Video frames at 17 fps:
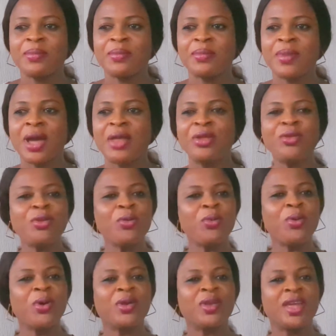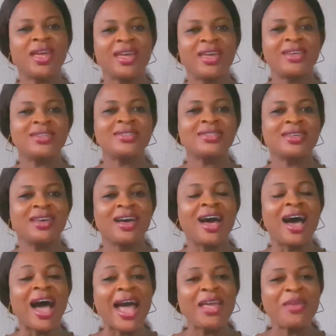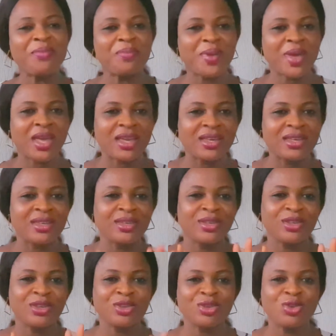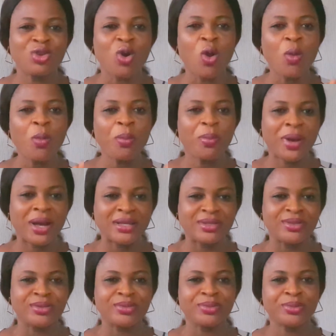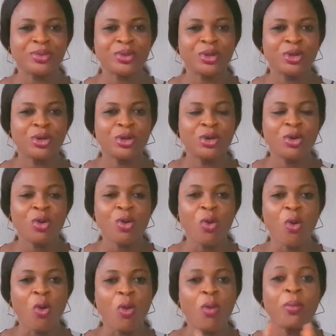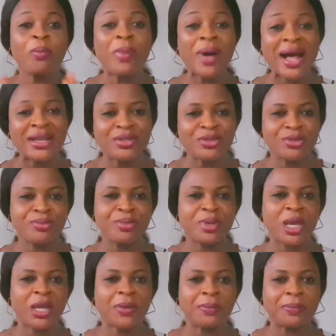Another one is, I beg your pardon or pardon me.